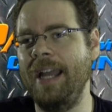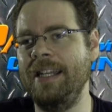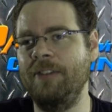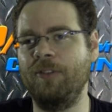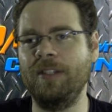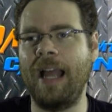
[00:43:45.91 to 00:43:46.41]

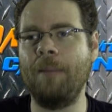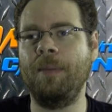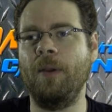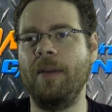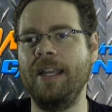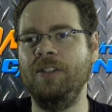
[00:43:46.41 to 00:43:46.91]
different time
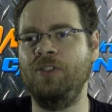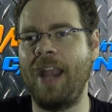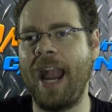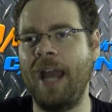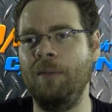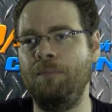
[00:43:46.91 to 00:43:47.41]
periods
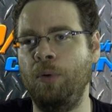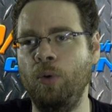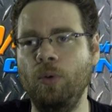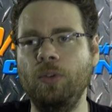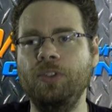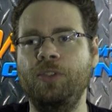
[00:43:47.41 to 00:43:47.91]
and
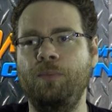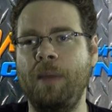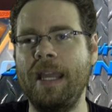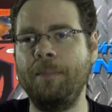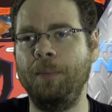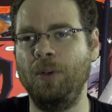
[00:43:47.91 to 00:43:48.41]
pulls
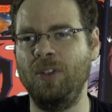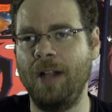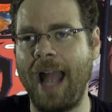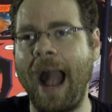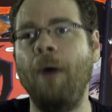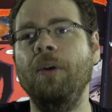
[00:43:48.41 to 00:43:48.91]

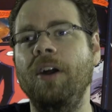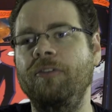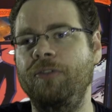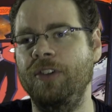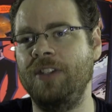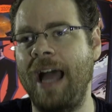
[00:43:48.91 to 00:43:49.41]
people out
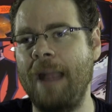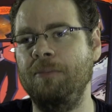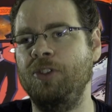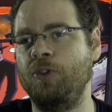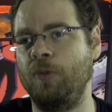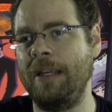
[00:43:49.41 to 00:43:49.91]
of the time
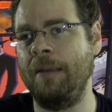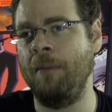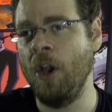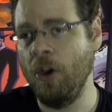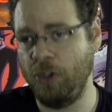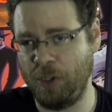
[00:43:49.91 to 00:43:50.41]

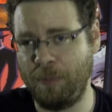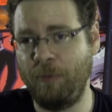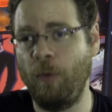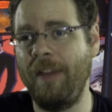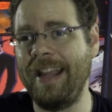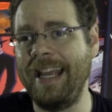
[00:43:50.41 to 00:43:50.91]
stream just
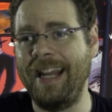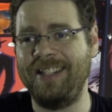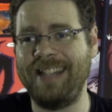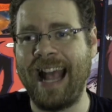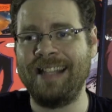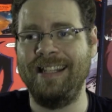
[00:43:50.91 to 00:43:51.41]
before they get
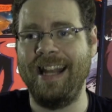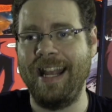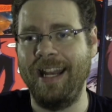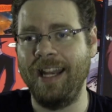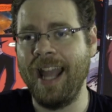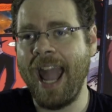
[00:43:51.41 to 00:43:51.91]

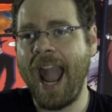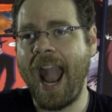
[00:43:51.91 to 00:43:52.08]
assassinated.